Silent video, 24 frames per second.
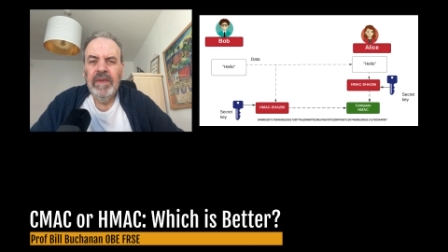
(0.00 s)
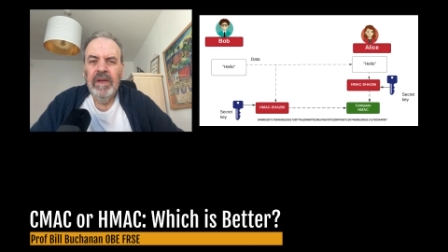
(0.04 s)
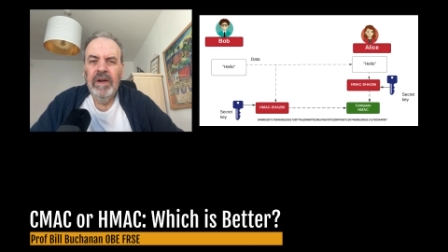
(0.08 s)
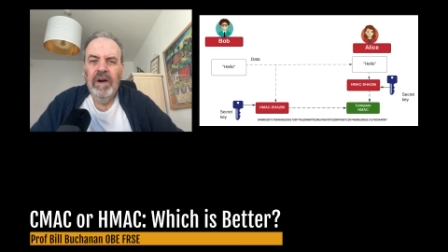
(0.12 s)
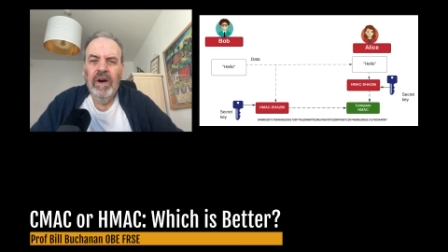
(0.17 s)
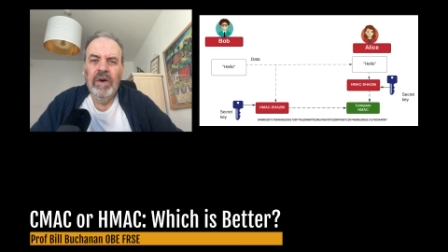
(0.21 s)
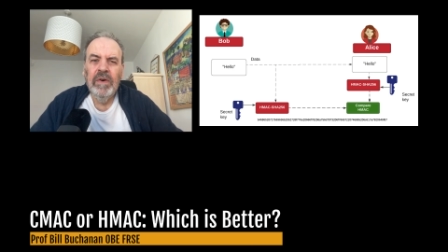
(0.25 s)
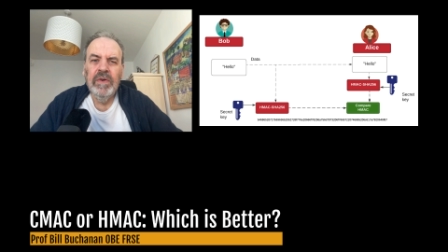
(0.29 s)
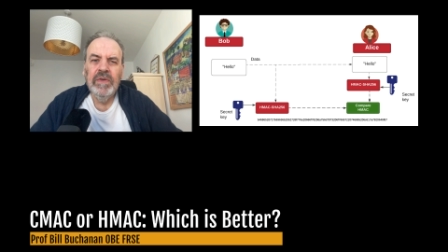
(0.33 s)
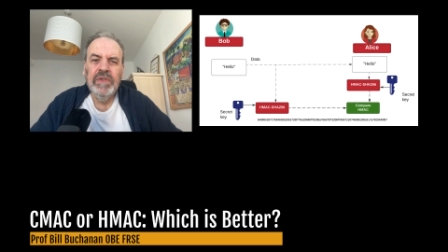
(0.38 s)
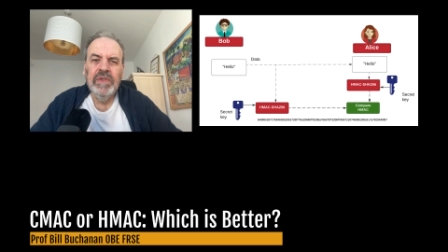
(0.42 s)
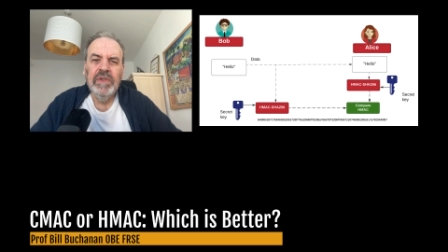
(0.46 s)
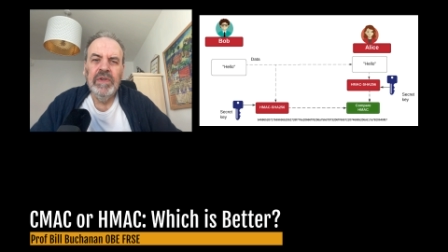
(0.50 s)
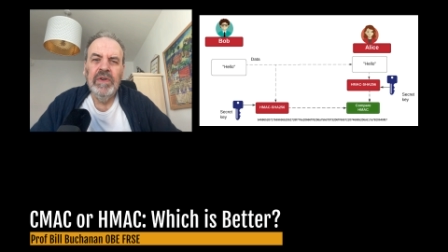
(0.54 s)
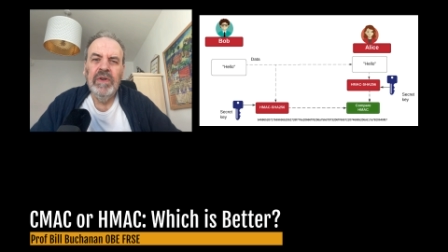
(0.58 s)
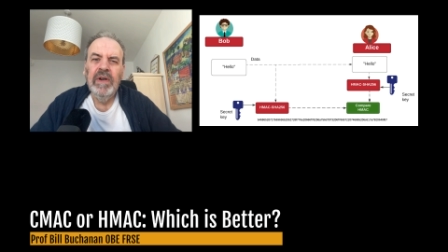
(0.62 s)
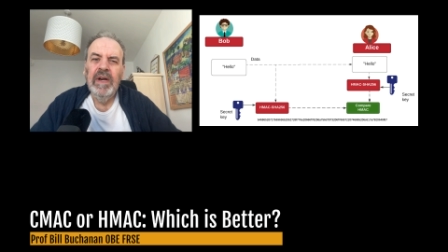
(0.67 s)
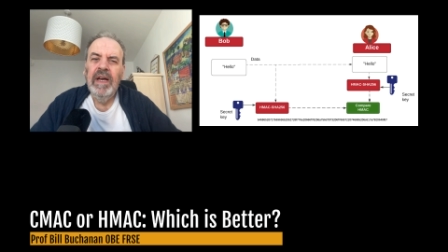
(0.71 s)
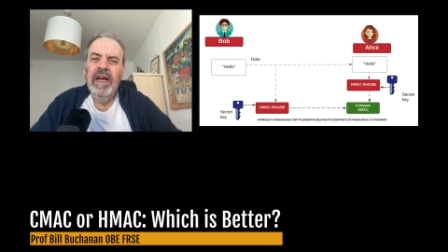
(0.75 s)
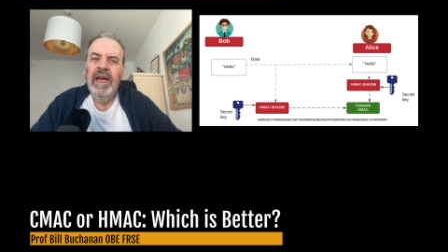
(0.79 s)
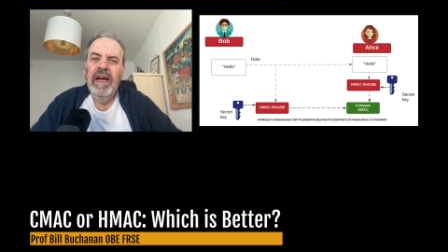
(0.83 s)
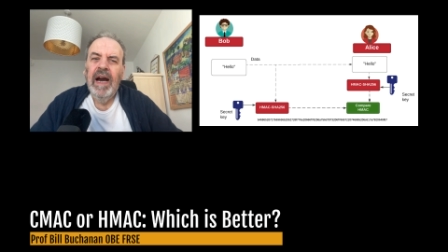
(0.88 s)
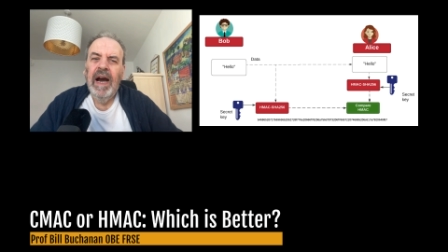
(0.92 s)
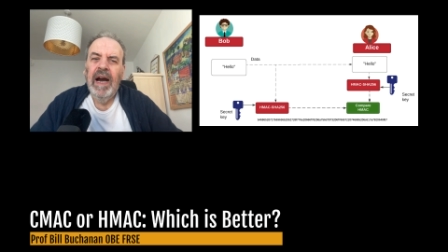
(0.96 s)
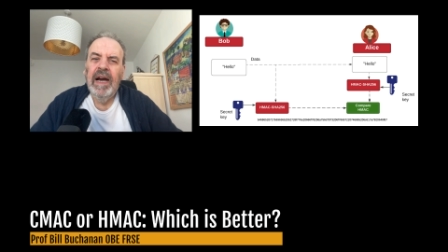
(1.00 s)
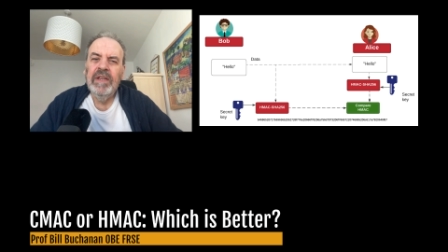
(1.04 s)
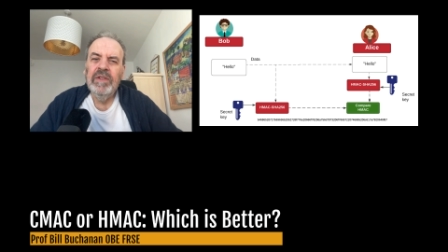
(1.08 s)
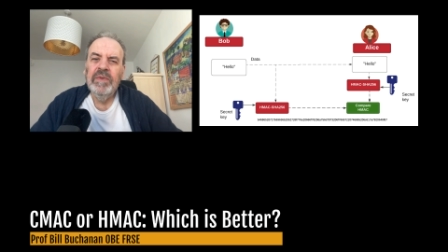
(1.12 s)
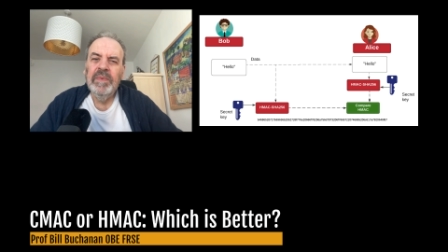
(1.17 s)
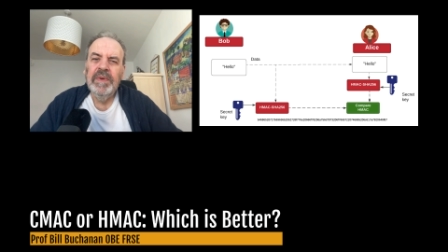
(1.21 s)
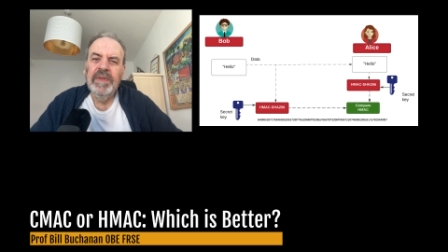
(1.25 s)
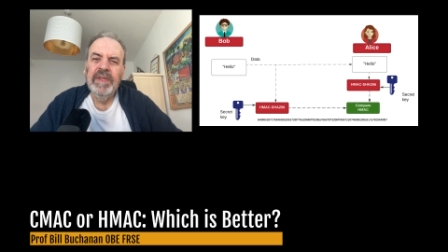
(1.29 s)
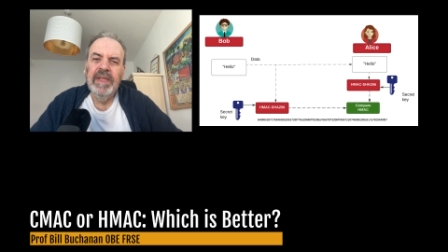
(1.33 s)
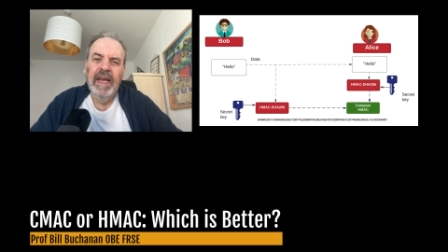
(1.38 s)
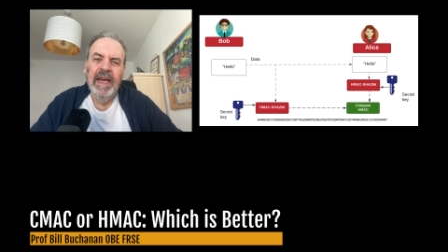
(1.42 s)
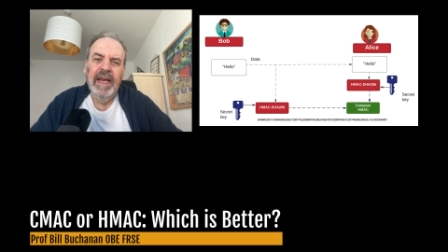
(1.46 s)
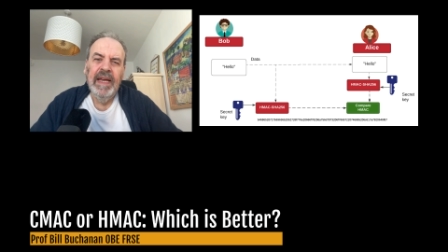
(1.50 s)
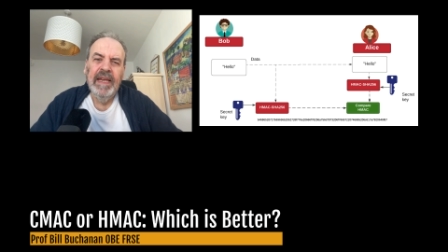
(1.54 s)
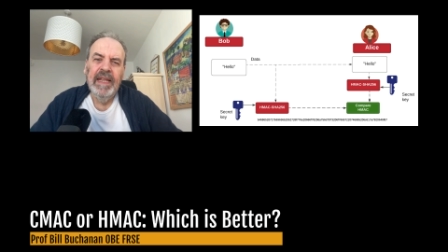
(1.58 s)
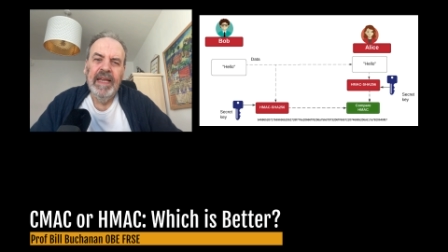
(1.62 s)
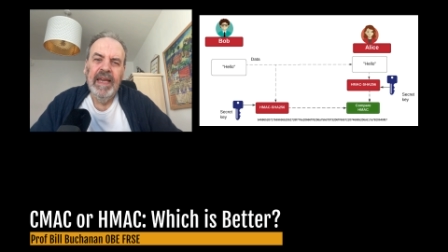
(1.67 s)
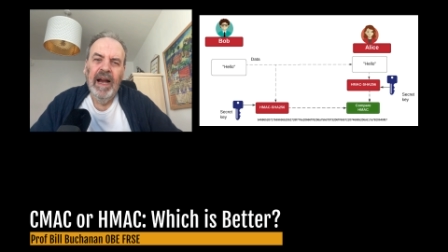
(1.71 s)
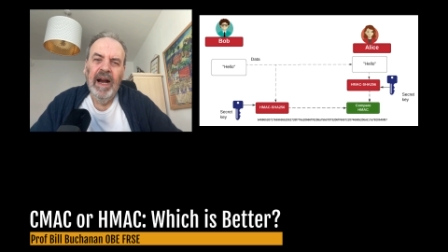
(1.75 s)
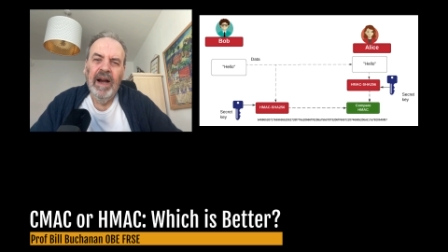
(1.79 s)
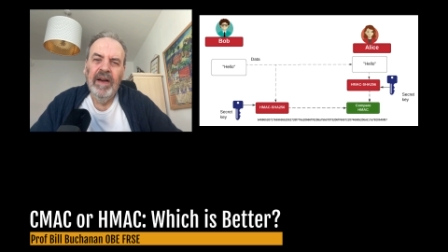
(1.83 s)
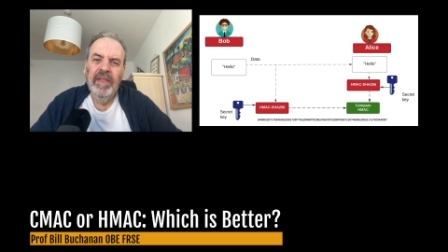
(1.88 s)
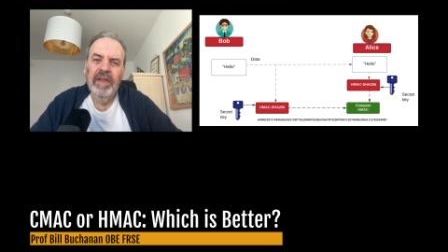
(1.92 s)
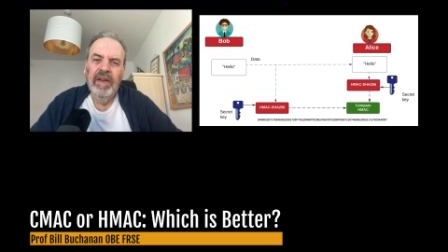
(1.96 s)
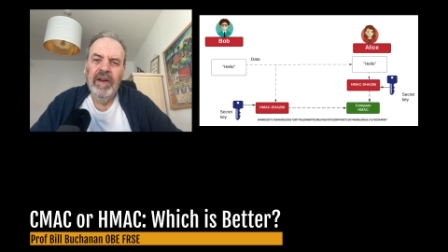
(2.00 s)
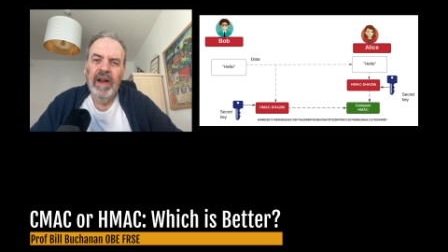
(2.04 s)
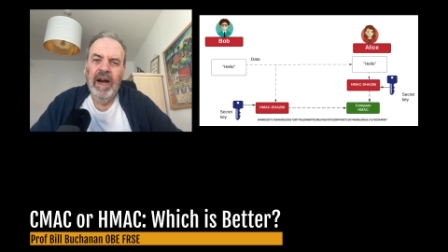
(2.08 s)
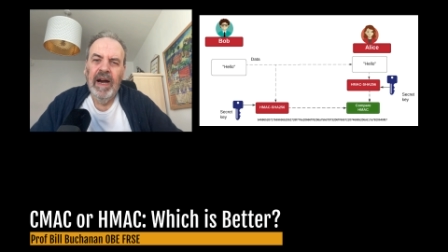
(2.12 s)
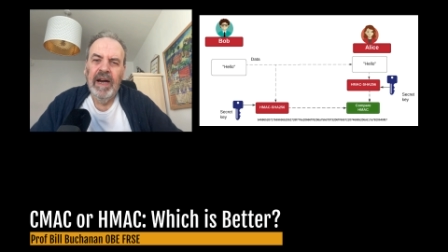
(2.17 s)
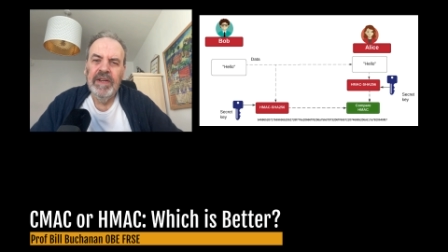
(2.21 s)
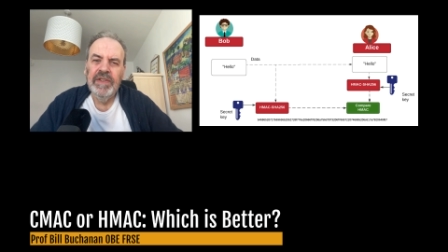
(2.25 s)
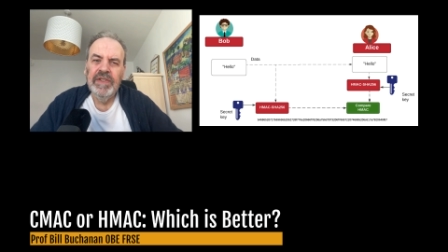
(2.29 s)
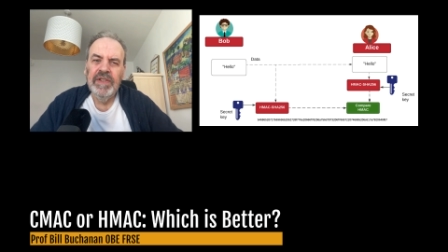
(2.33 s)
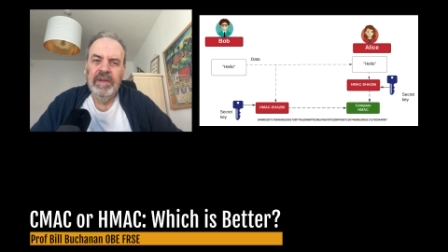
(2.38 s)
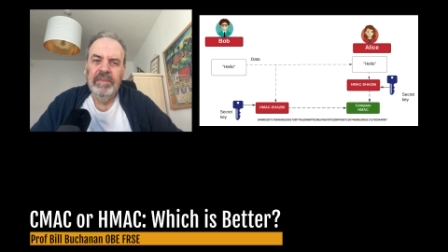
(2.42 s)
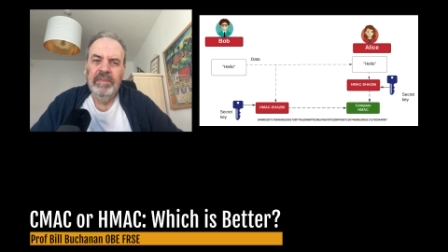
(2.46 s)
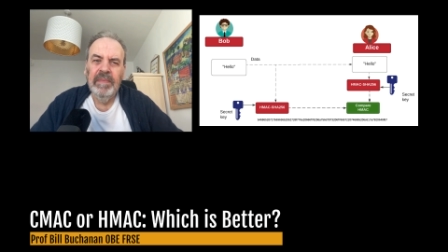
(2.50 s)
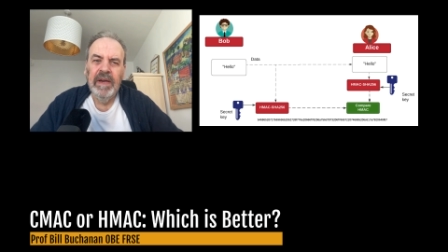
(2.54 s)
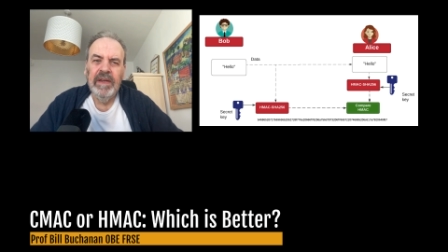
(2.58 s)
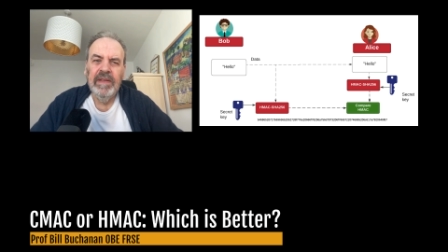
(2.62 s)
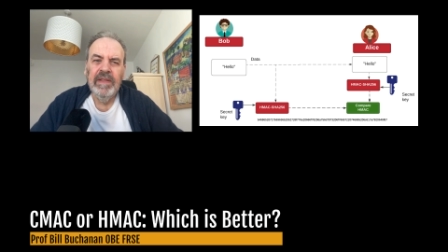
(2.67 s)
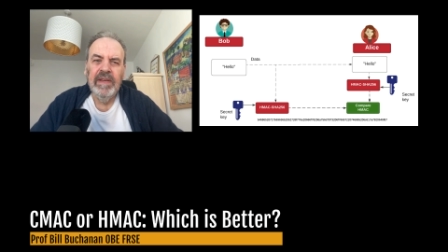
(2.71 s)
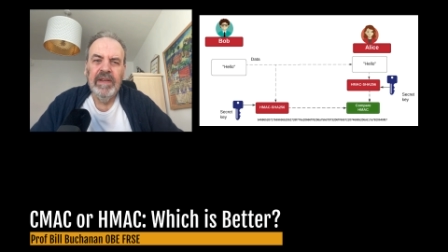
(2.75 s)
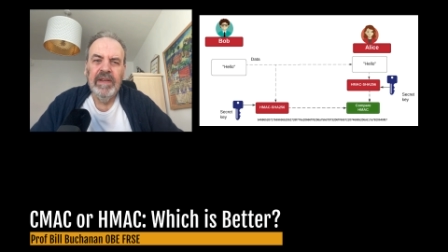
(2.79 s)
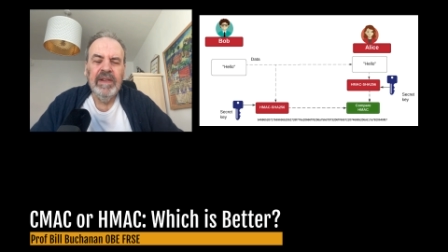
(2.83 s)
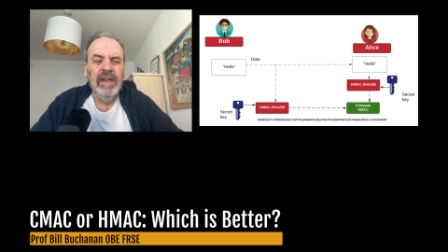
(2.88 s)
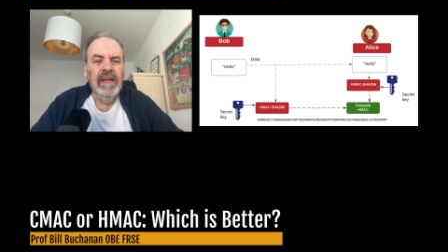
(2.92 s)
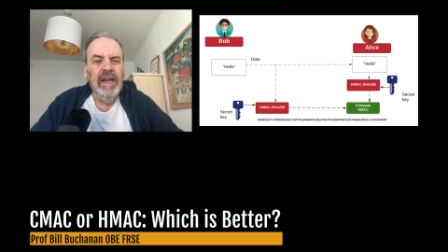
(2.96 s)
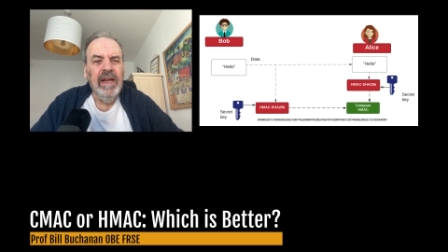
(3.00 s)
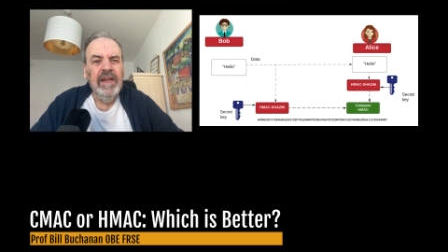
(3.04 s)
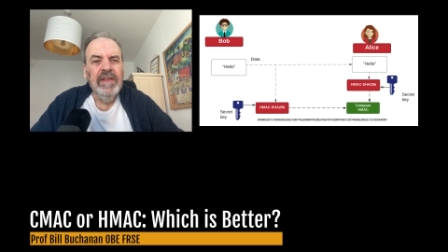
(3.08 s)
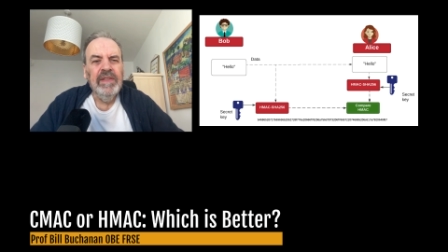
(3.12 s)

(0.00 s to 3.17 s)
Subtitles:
Also, as with any other hashing method,